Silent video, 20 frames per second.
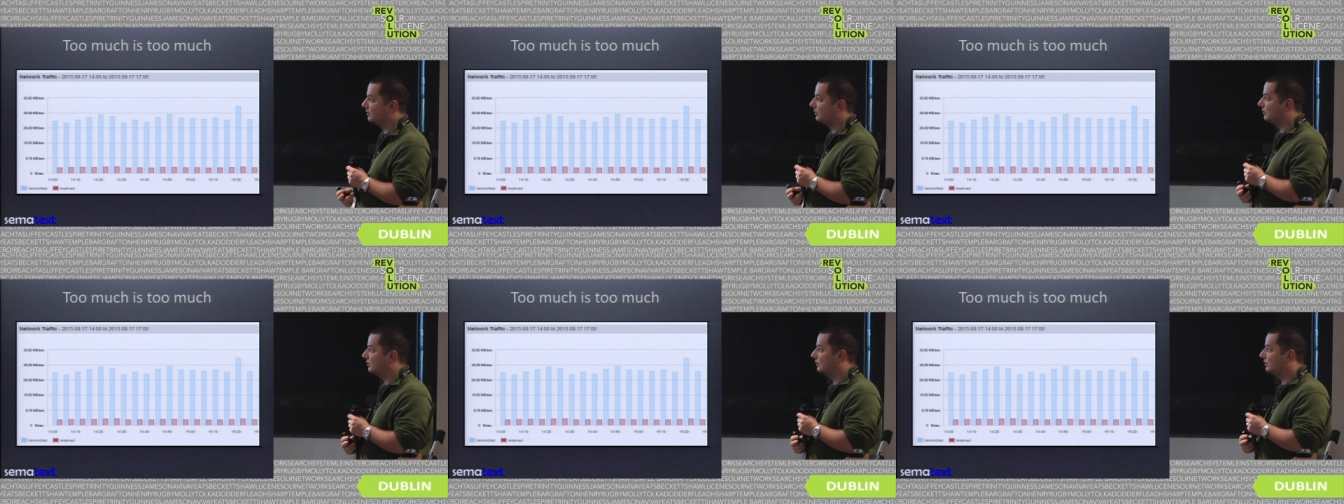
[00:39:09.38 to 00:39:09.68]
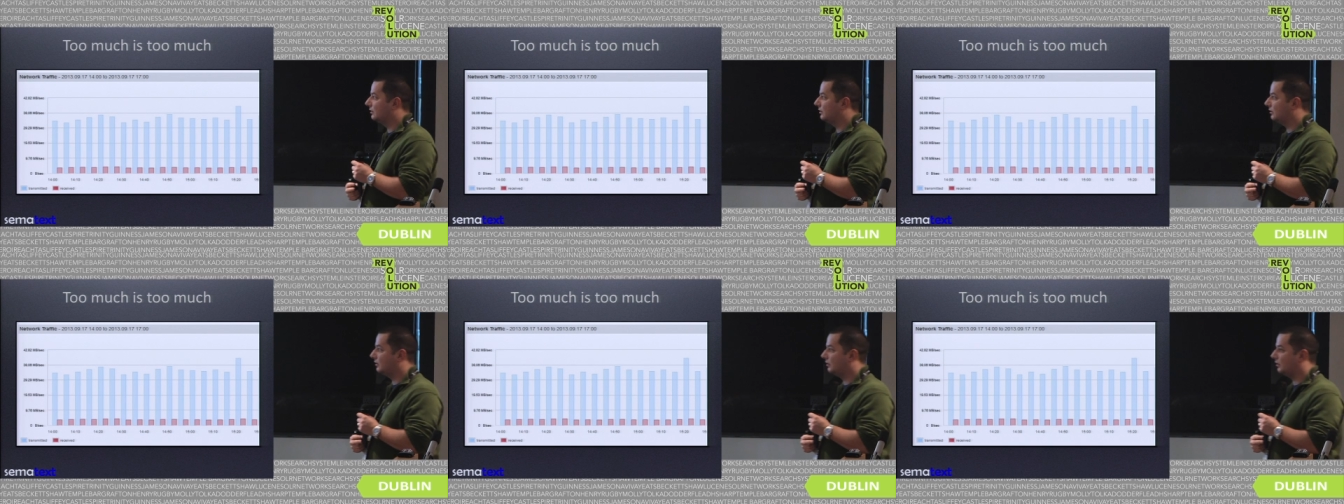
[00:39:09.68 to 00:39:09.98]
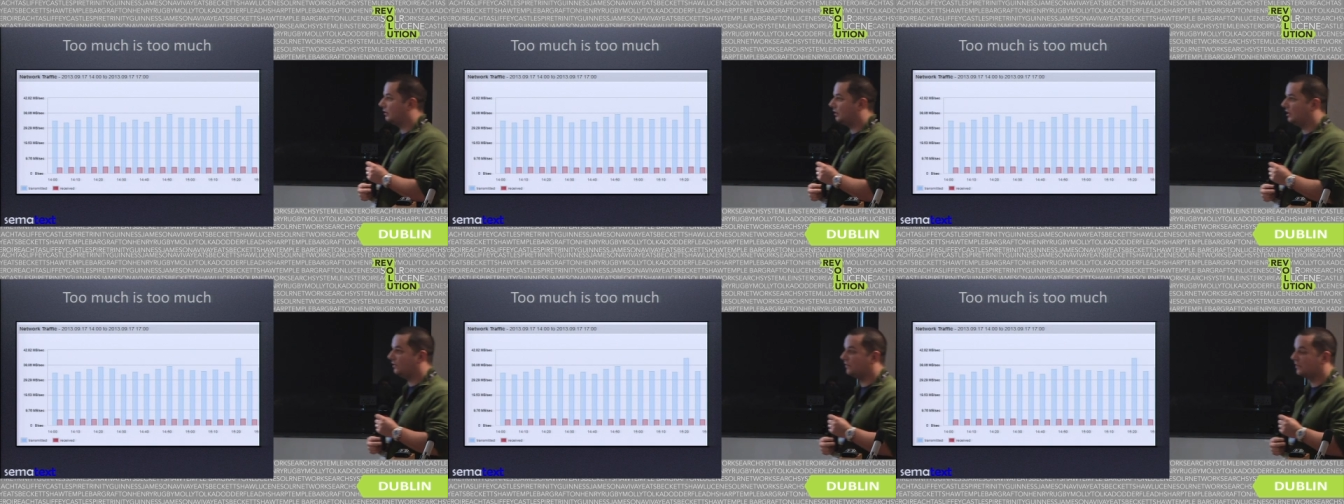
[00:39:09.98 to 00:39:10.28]
uh,
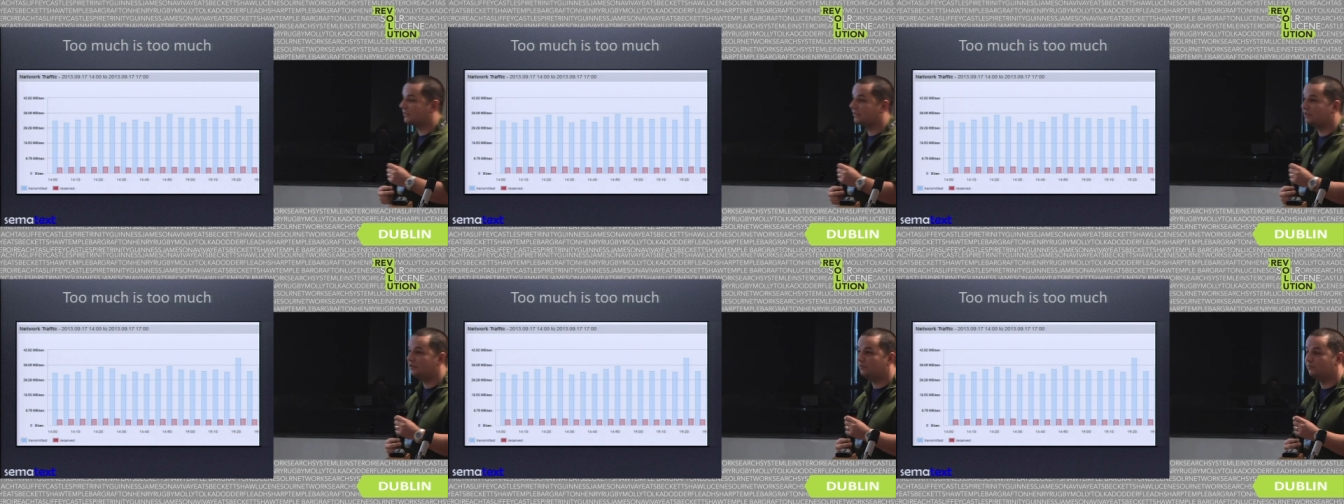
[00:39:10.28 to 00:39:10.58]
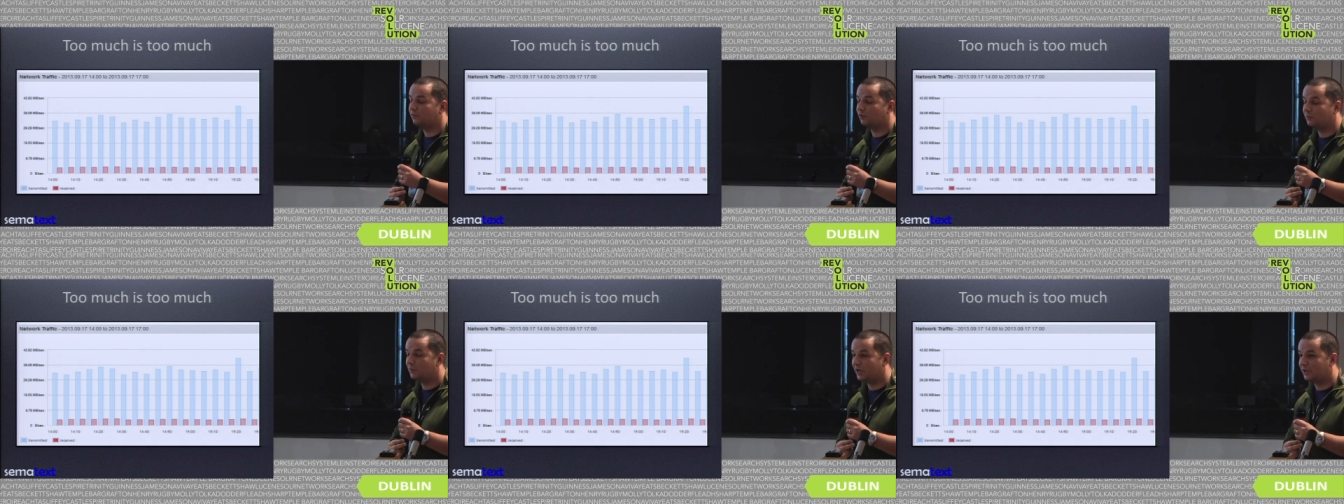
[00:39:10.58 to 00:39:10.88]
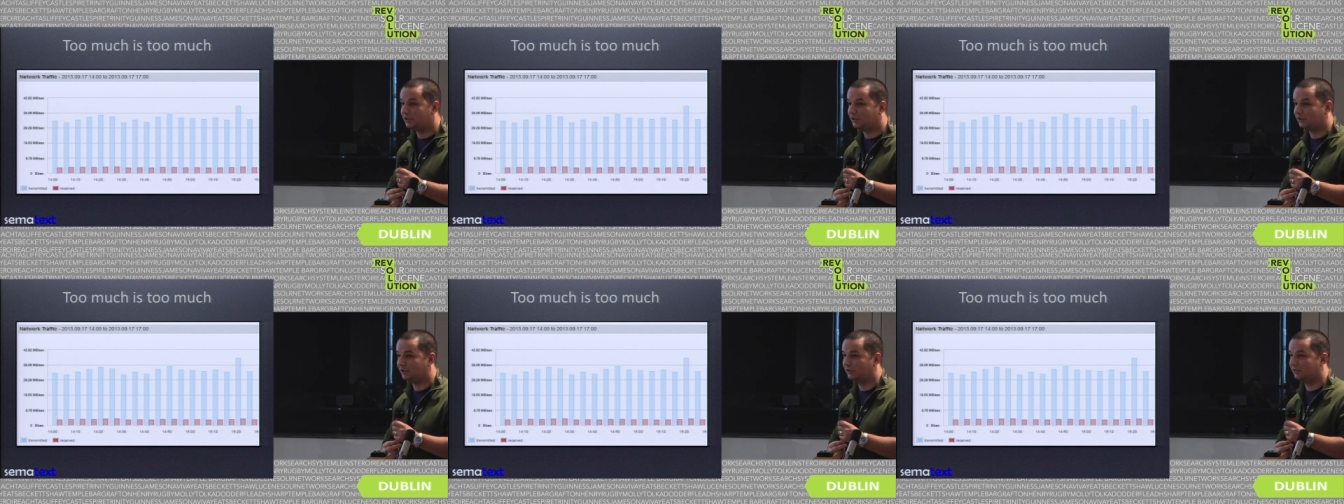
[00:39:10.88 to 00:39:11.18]
give us an
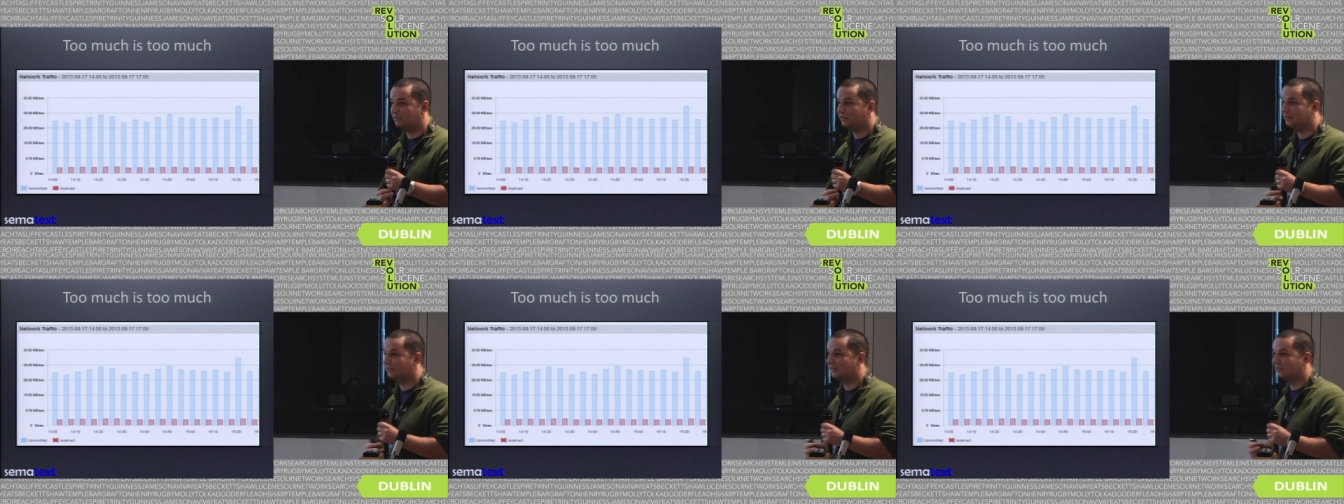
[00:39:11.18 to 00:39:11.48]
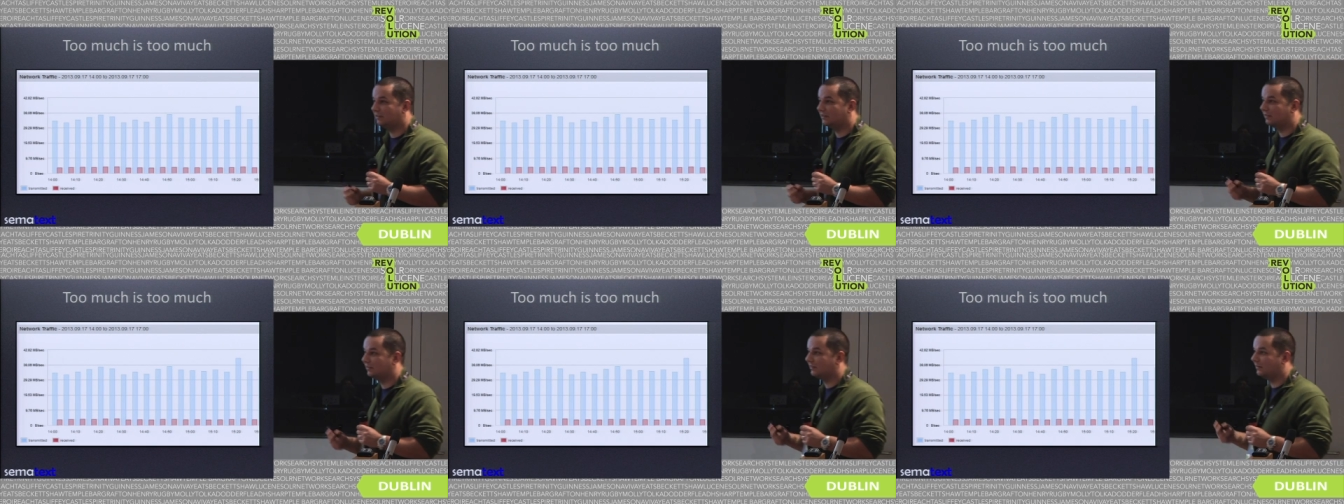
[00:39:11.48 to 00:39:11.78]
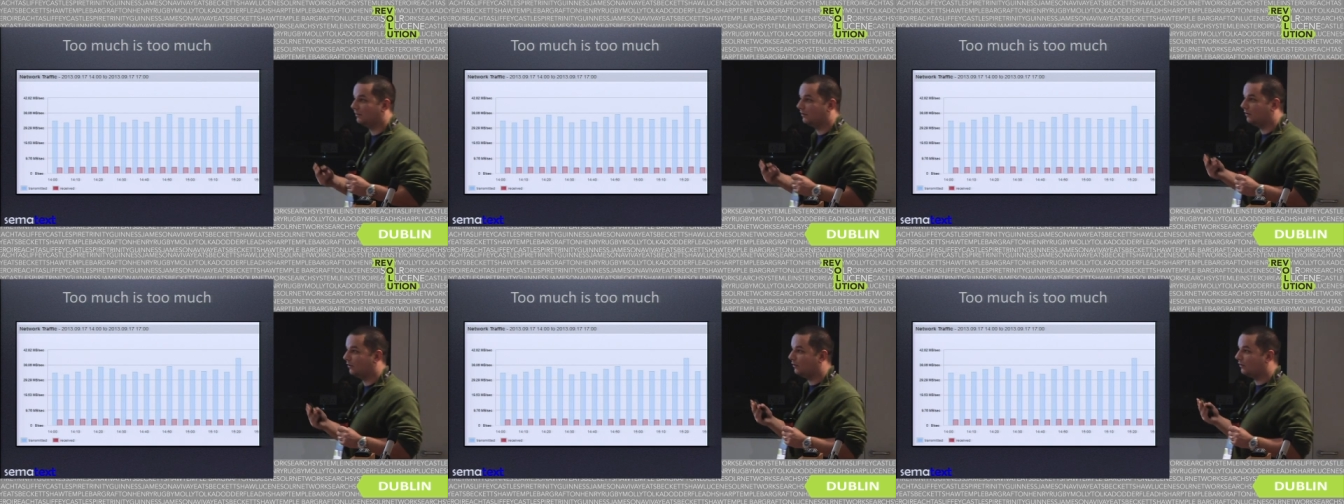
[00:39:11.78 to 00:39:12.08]
information or,
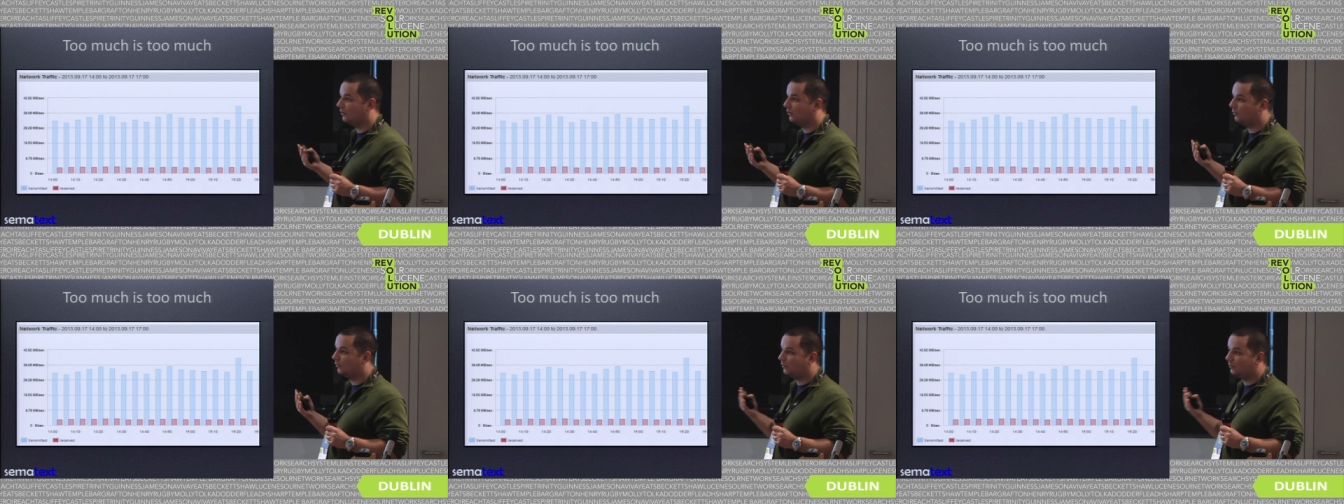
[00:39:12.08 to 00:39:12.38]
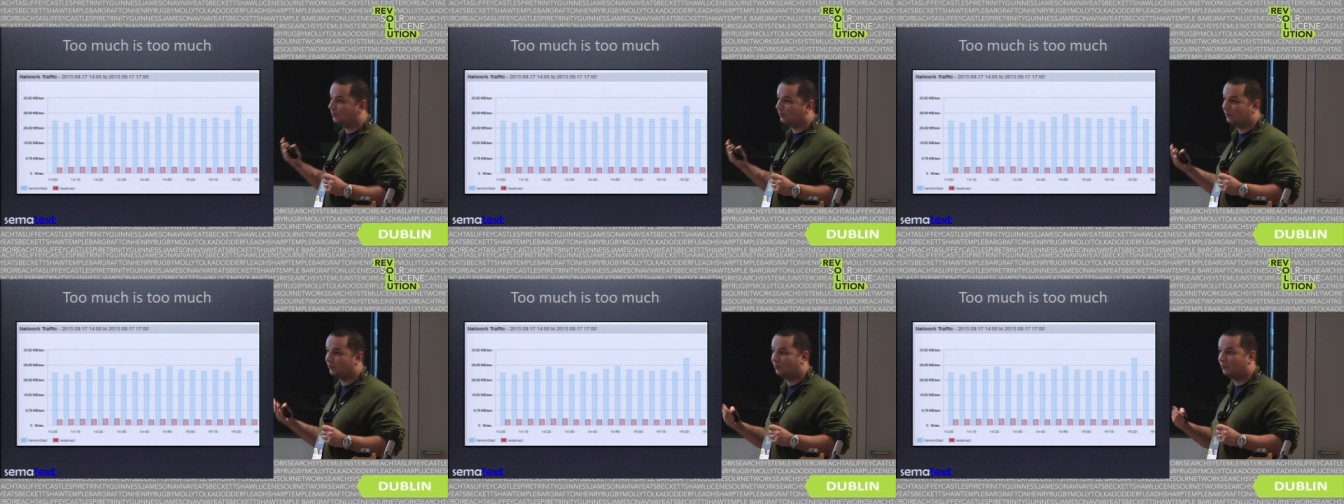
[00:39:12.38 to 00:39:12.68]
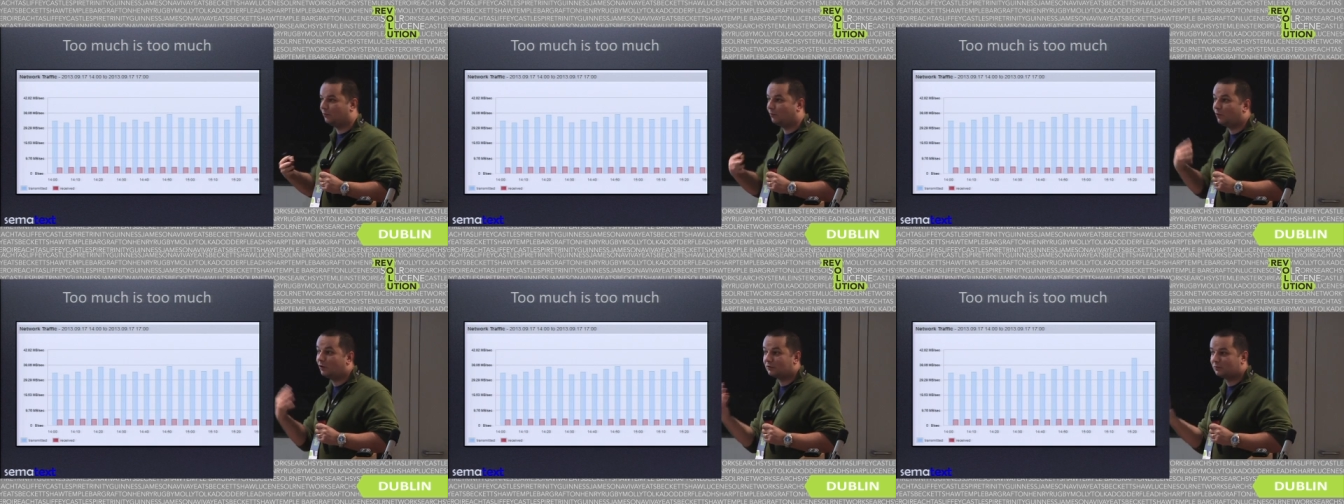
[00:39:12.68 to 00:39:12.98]
uh, or,
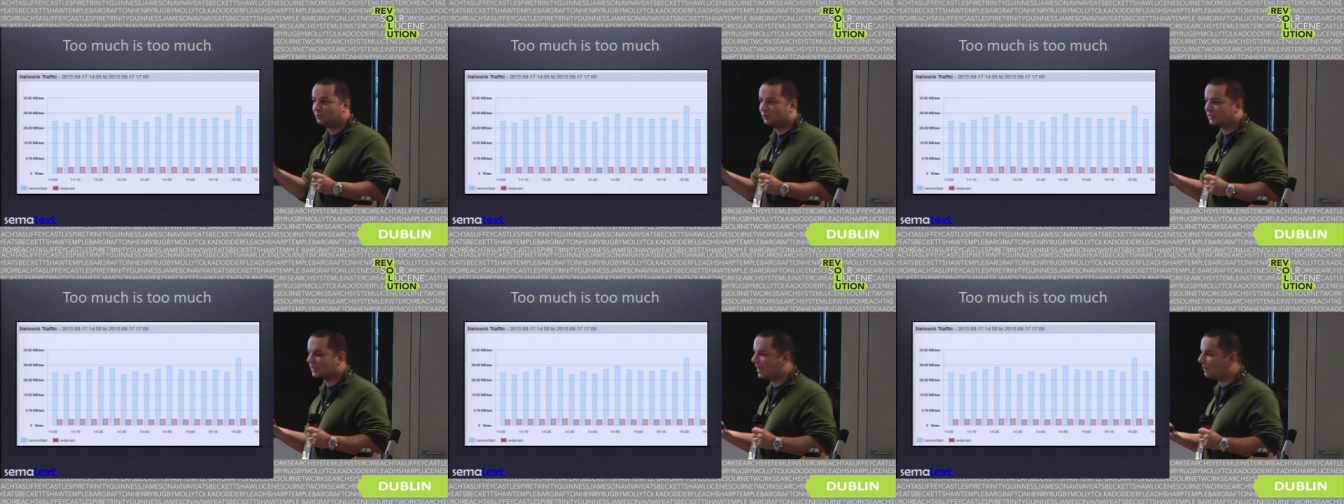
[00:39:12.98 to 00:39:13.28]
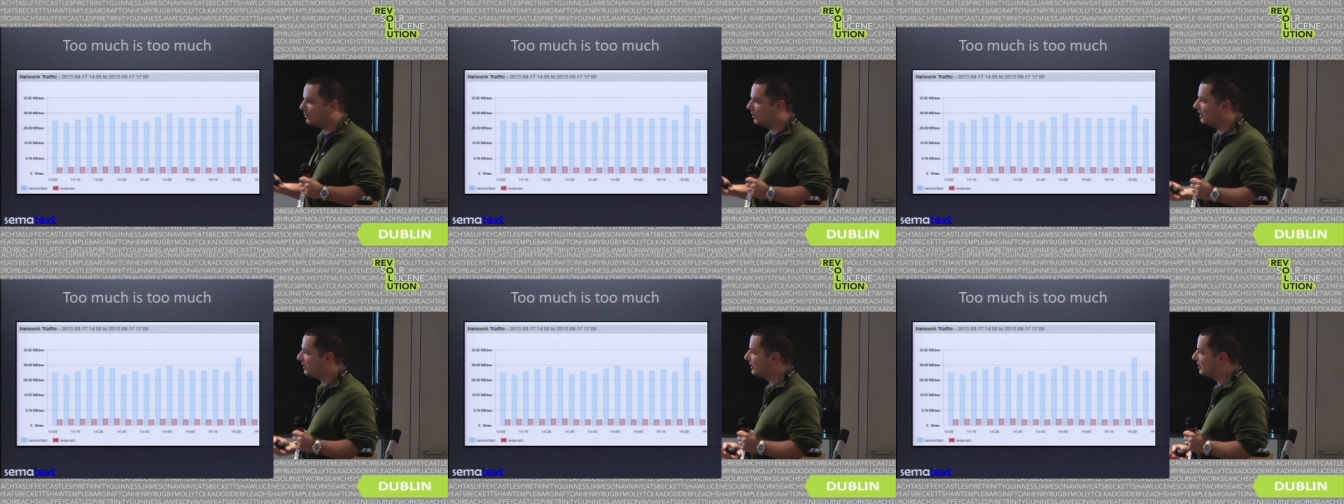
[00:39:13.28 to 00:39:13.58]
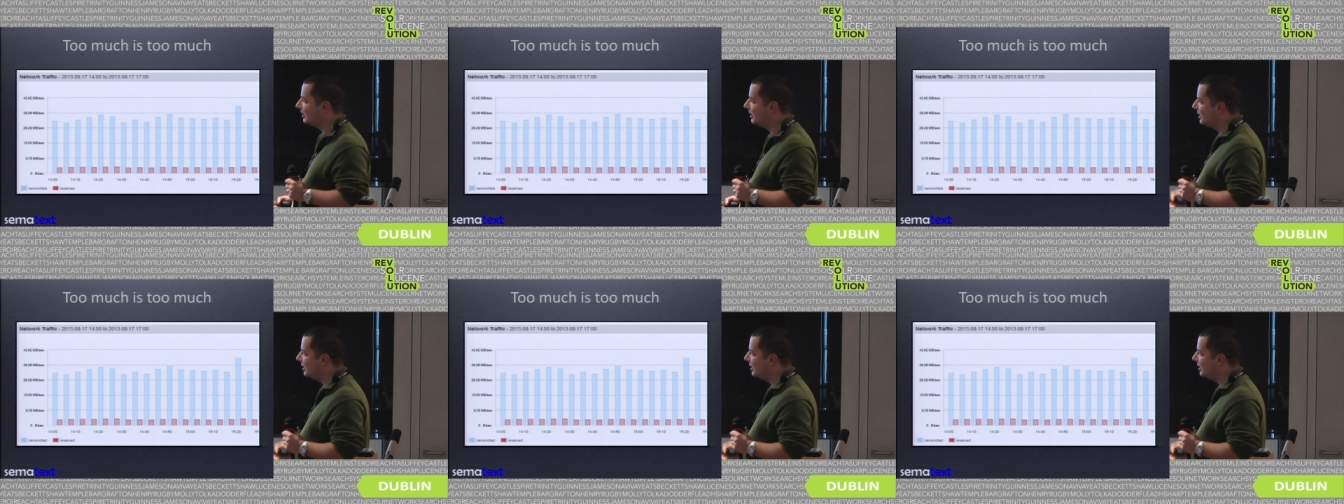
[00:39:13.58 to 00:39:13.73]
what was happening.